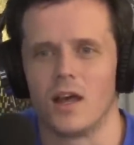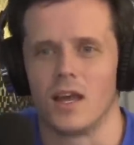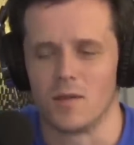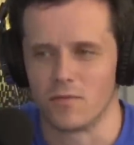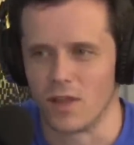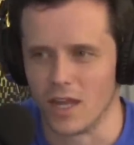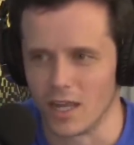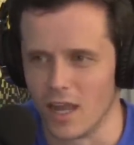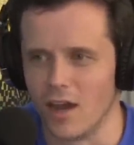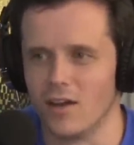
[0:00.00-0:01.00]
I am
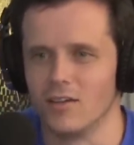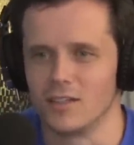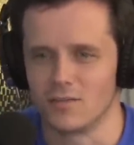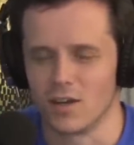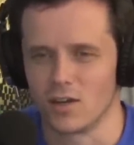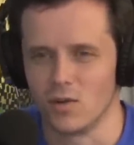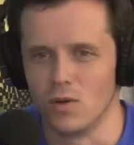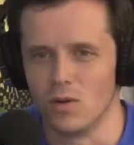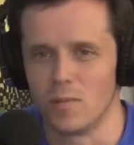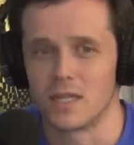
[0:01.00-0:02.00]
flying out. It's very
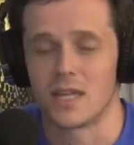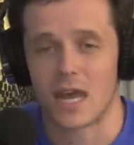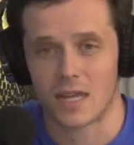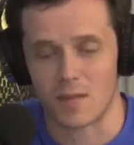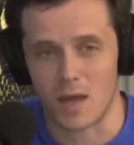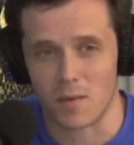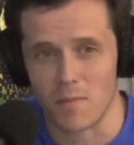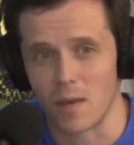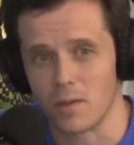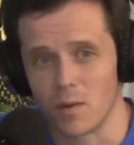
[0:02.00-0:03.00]
cool. My dad came out and
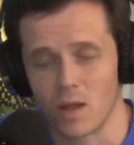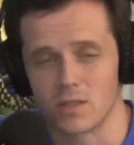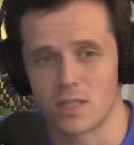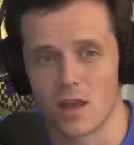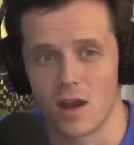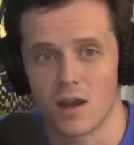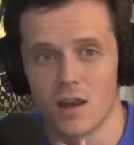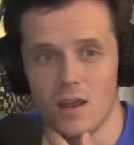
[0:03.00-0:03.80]
met me while I was there.